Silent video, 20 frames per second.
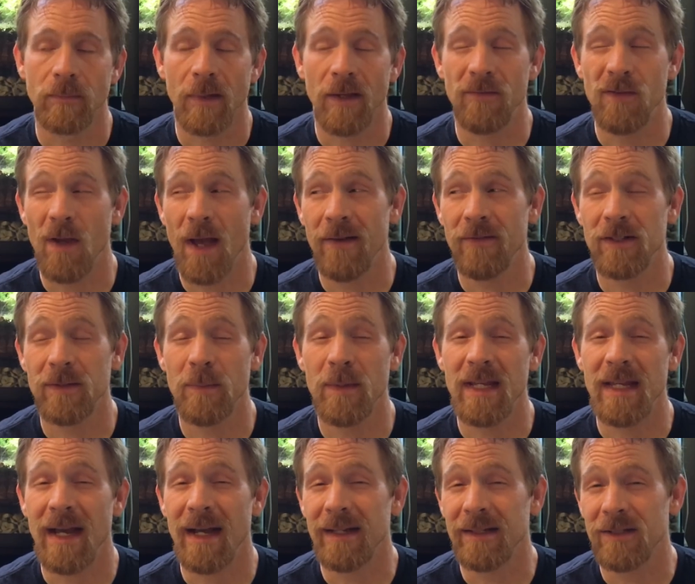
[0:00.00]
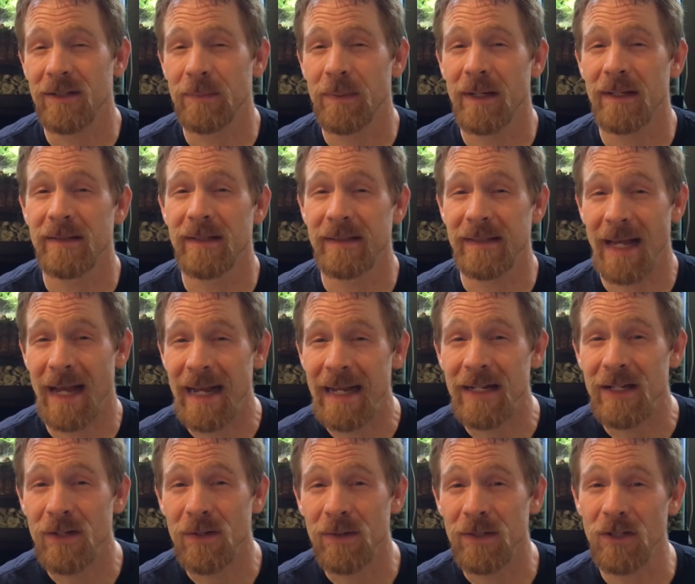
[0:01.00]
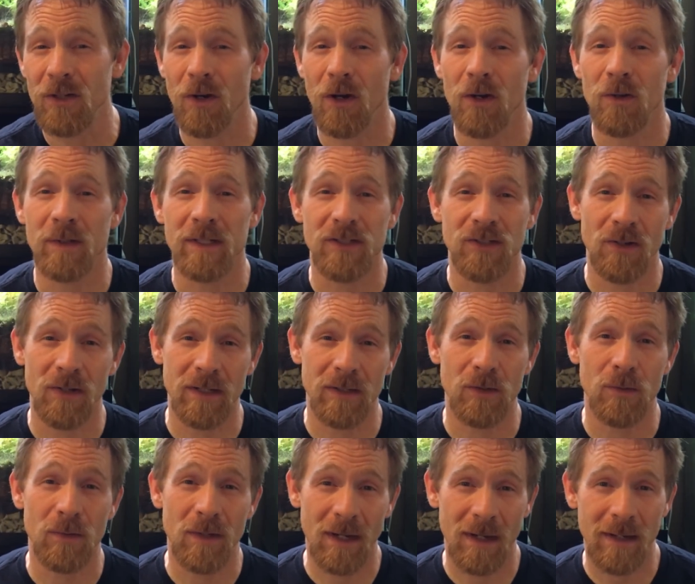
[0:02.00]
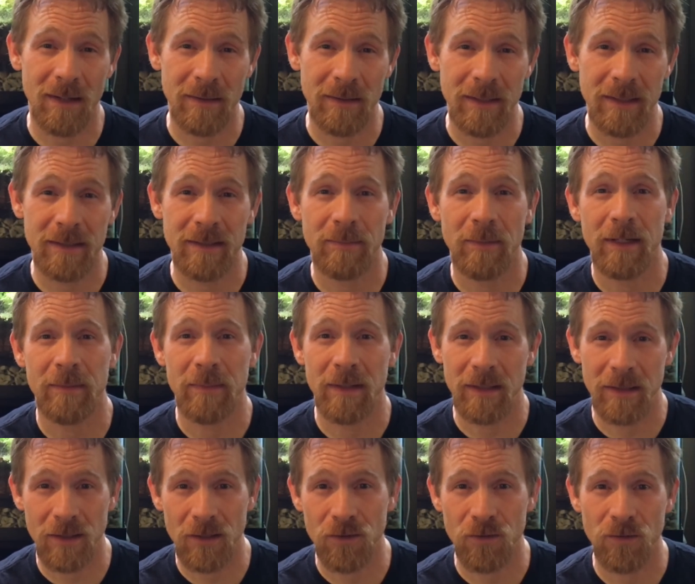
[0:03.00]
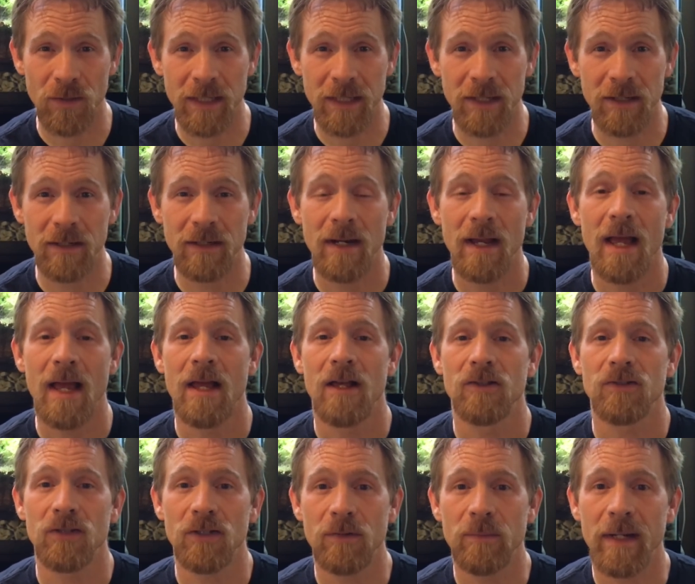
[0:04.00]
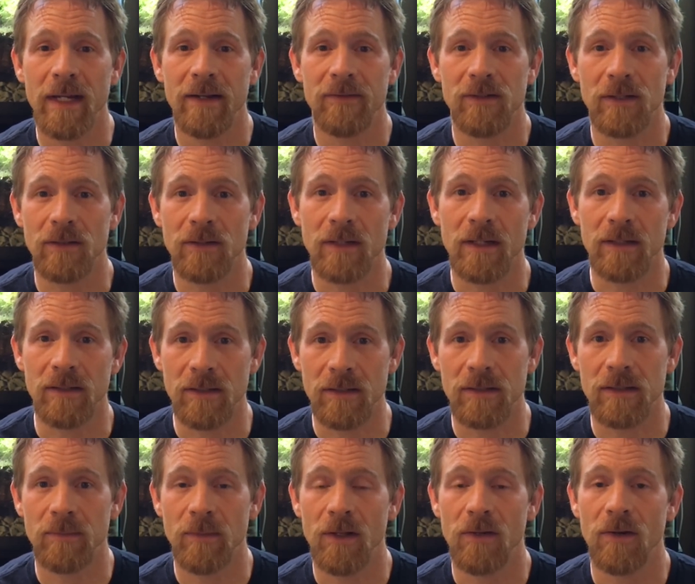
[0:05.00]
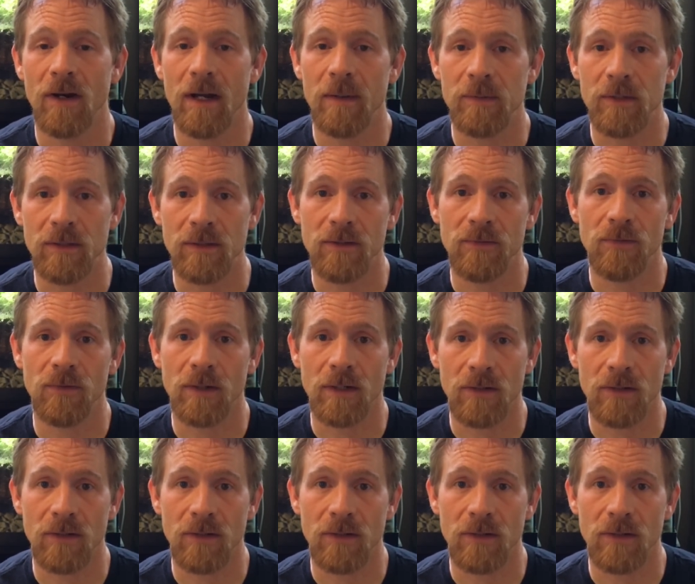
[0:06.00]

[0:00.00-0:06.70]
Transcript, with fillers: If you have as many isopods as I do and you're always starting new colonies, it might be a little trickier, so you may have to look into some other options for